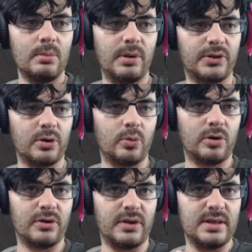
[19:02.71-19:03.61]
but they're
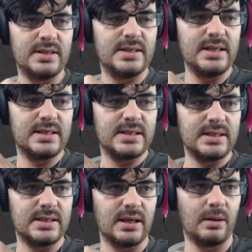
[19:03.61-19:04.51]
worth a
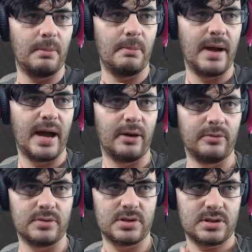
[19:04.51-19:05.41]
decent
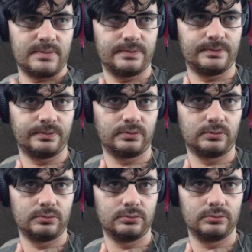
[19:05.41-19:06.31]
amount.
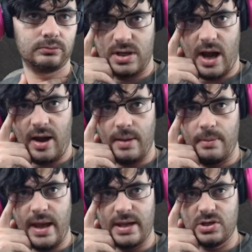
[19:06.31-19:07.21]
So now I
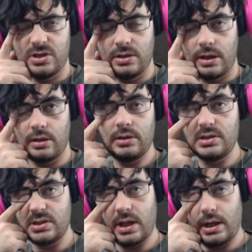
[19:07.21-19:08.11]
imagine there
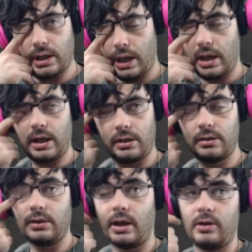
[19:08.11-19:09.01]
is like a...
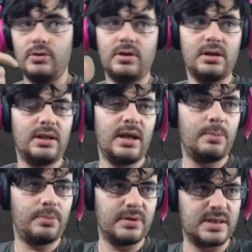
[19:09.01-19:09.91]
Now you can
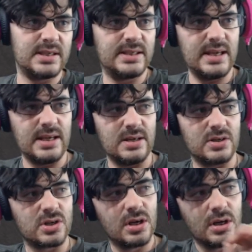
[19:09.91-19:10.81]
get
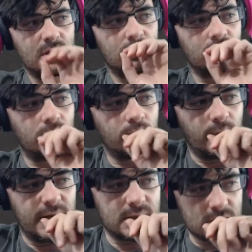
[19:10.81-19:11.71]
prestige,
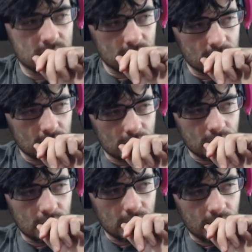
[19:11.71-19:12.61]
which...
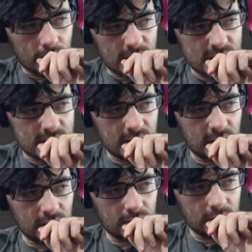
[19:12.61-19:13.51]
Let me see
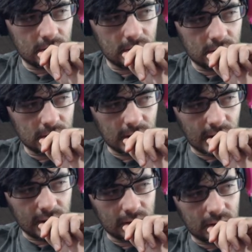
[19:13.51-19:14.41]
here.
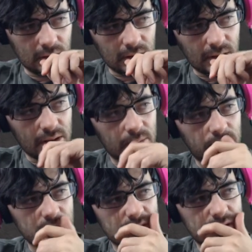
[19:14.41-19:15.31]
Can I click on the
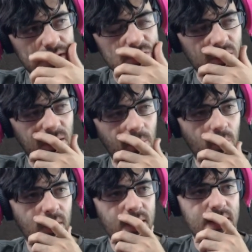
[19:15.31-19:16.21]
prestige? Okay,
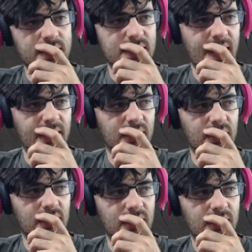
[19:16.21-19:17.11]
what
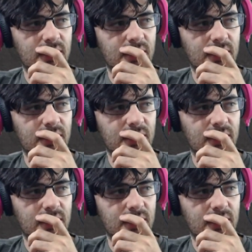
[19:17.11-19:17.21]
exactly...